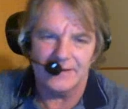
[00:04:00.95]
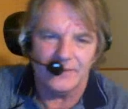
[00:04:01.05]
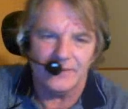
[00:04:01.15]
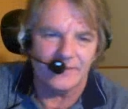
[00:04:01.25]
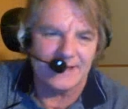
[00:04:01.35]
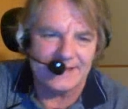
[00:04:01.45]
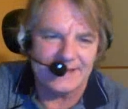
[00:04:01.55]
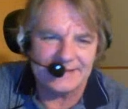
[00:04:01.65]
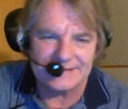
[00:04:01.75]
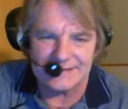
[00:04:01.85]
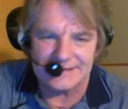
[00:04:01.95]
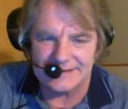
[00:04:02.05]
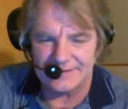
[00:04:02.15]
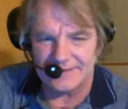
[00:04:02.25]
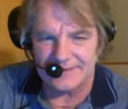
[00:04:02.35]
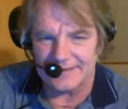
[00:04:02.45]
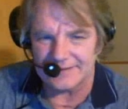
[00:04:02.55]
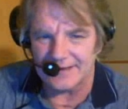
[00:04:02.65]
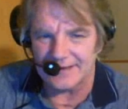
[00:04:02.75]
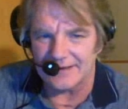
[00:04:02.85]
What I need you to do out
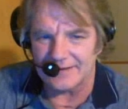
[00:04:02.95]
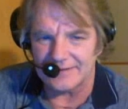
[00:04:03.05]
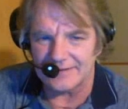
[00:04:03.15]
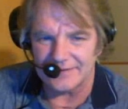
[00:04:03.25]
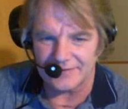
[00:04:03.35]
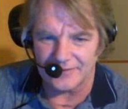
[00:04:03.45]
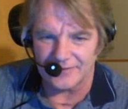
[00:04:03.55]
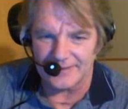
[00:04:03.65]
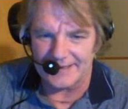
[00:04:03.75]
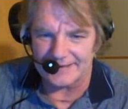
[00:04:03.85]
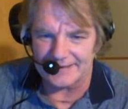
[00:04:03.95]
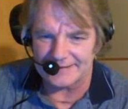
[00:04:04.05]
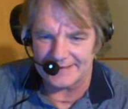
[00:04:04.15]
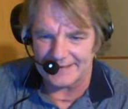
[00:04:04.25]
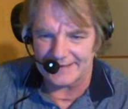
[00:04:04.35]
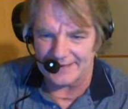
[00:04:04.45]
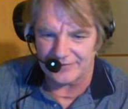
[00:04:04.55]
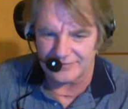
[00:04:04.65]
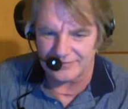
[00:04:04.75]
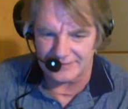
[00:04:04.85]
there is go ahead and take that
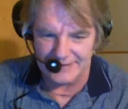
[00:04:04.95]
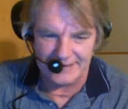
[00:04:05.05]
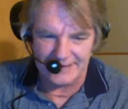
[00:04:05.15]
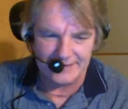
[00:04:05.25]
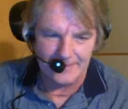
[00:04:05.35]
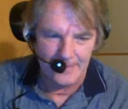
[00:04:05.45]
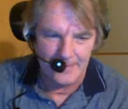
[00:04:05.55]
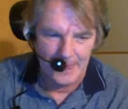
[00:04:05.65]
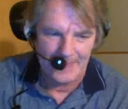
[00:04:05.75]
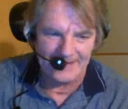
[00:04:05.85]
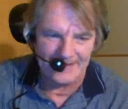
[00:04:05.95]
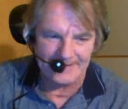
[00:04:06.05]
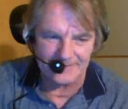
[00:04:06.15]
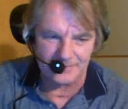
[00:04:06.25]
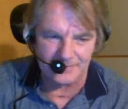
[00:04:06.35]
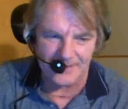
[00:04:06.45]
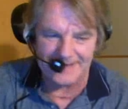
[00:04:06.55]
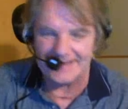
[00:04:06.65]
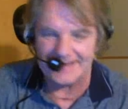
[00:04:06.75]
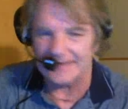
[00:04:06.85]
sling and spread
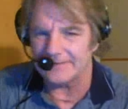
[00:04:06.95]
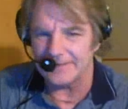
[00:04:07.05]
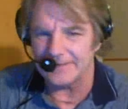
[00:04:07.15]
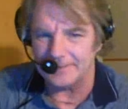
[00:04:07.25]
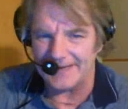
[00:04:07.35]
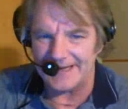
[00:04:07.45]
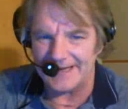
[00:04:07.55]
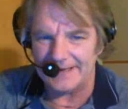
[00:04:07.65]
it out on the bed.